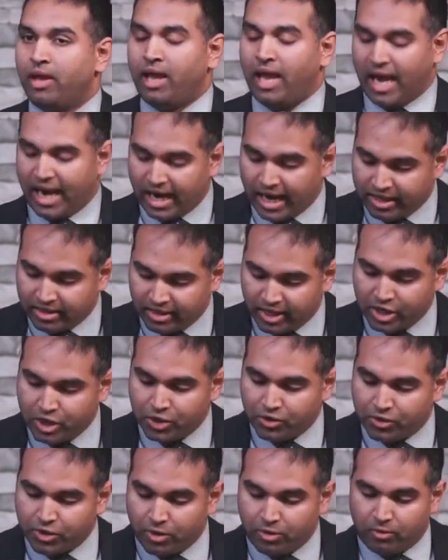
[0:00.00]
And I think you
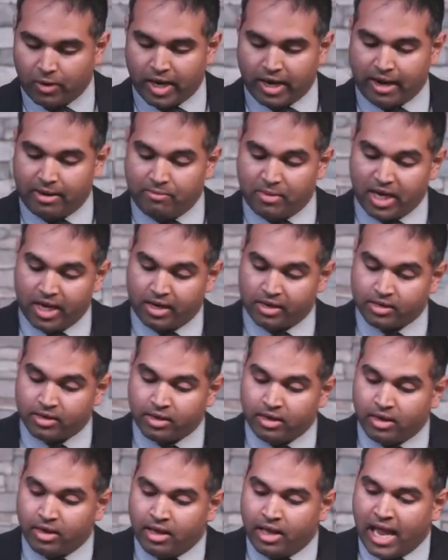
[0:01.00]
know what I mean.
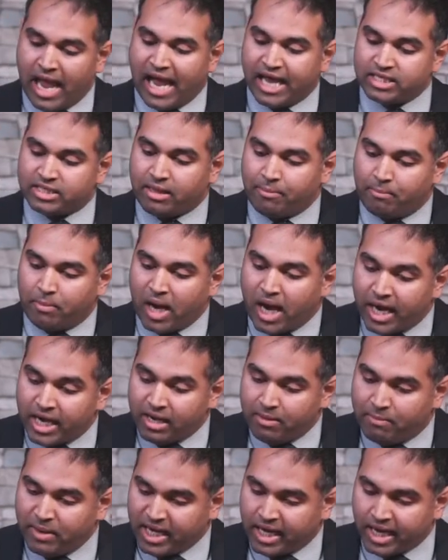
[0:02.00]
As the body
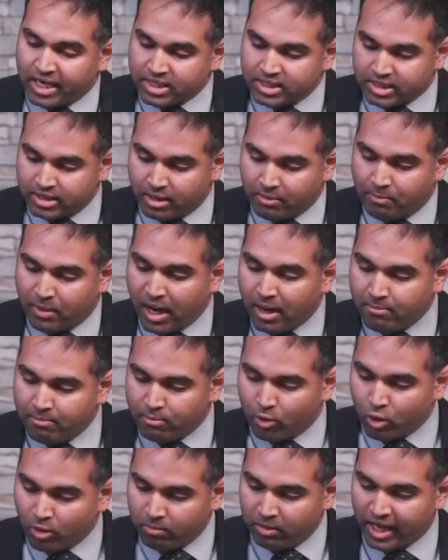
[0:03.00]
begins to pump
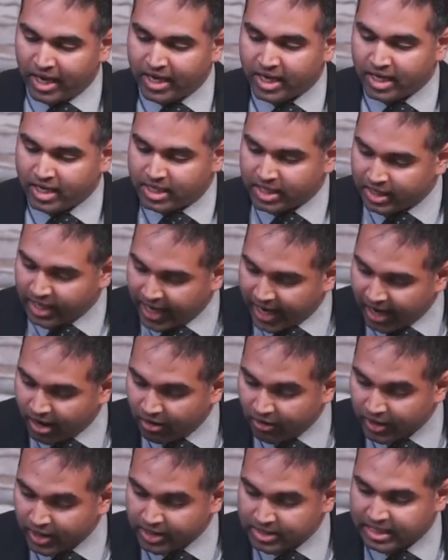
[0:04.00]
more blood into the
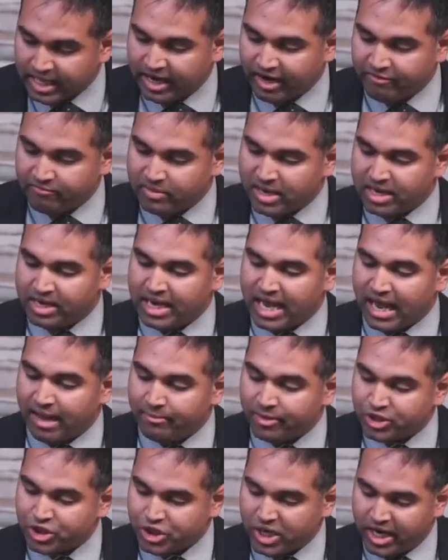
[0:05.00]
areas that have been
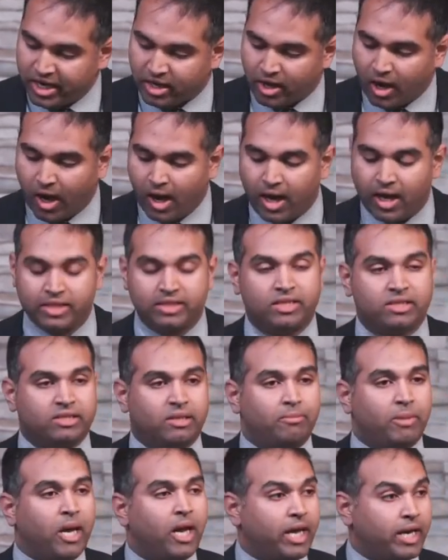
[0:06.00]
damaged, it causes the
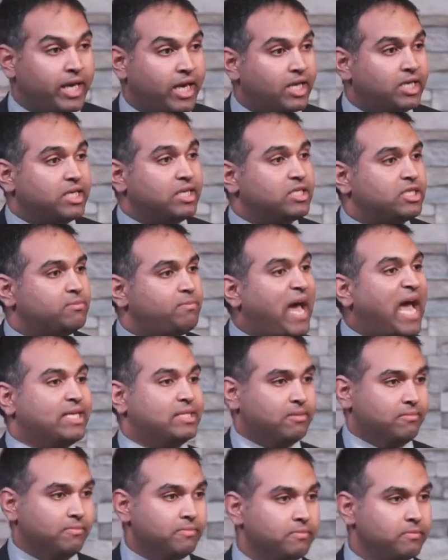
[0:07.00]
body to
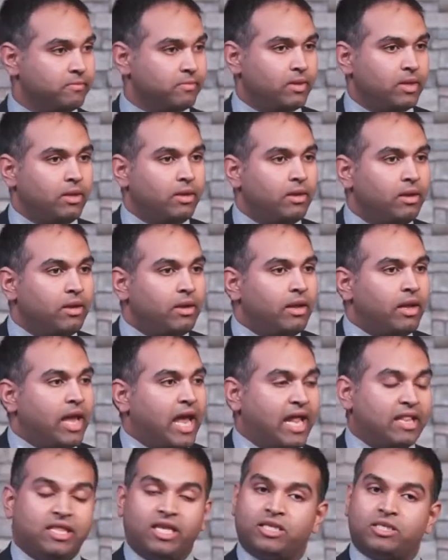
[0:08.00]
spasm.
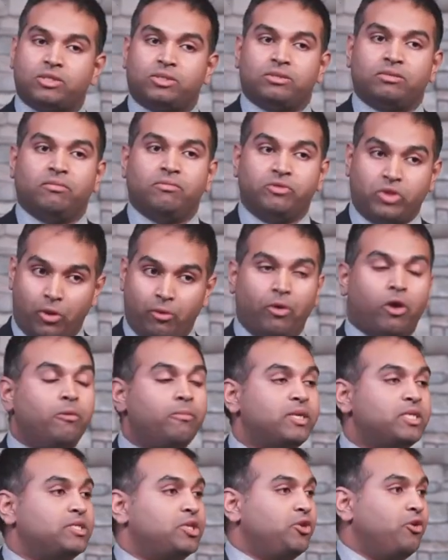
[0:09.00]
And this, the
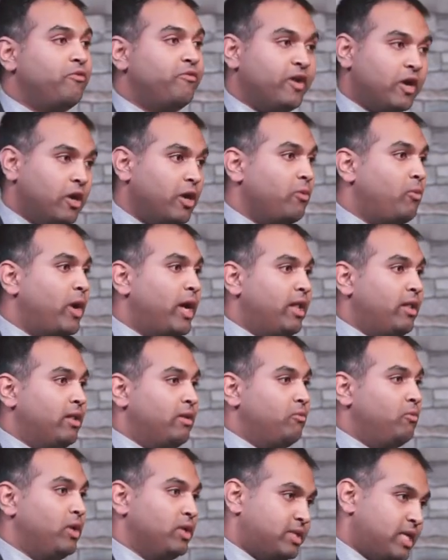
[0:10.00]
Romans knew very well,
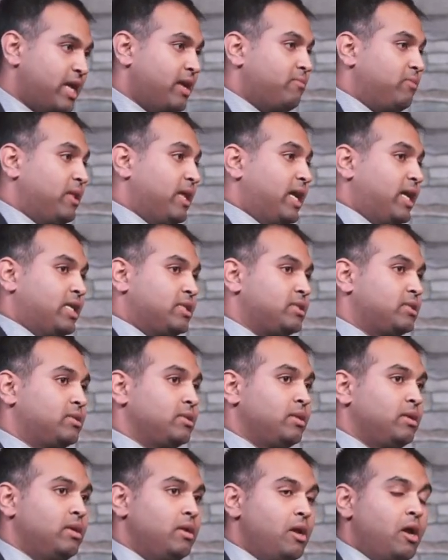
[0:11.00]
will take place
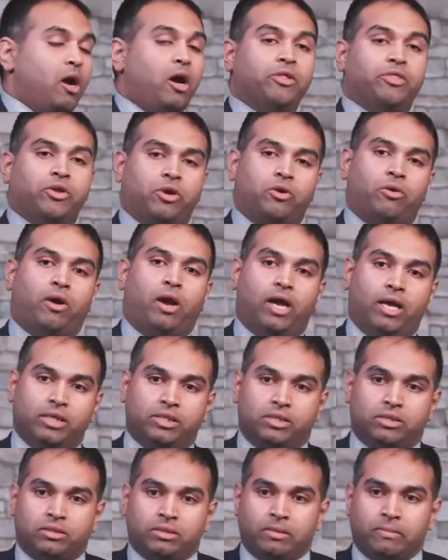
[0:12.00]
on the
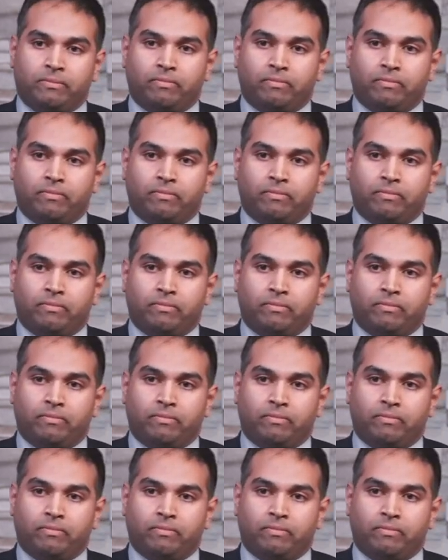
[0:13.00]
cross.